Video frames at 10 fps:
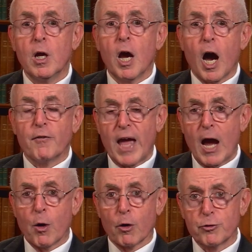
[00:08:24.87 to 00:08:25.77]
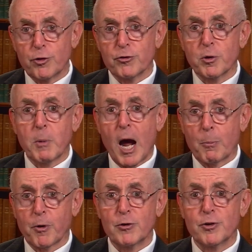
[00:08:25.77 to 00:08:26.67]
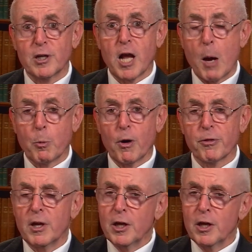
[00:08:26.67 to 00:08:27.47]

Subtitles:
of how our system operates in the Commonwealth,